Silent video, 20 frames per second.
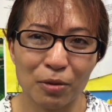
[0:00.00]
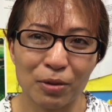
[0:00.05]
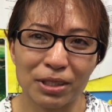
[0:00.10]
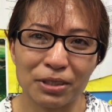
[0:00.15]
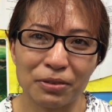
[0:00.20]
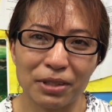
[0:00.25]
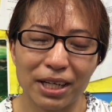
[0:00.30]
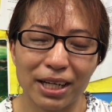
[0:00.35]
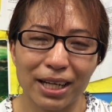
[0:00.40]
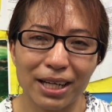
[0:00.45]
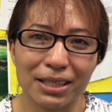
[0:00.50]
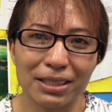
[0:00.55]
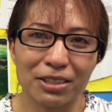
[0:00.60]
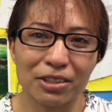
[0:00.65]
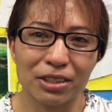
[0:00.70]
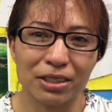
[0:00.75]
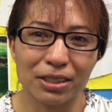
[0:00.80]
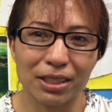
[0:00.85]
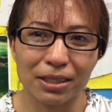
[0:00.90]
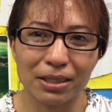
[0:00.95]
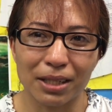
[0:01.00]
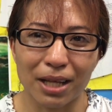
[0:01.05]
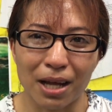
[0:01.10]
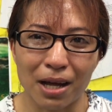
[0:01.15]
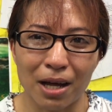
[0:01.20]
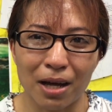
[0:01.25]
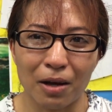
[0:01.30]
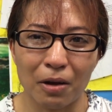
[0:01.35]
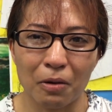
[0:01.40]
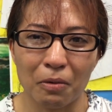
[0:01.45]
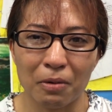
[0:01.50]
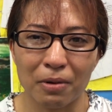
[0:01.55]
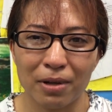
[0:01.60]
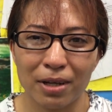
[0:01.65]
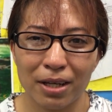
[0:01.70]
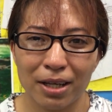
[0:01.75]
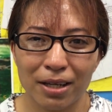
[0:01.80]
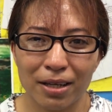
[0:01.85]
It was really interesting how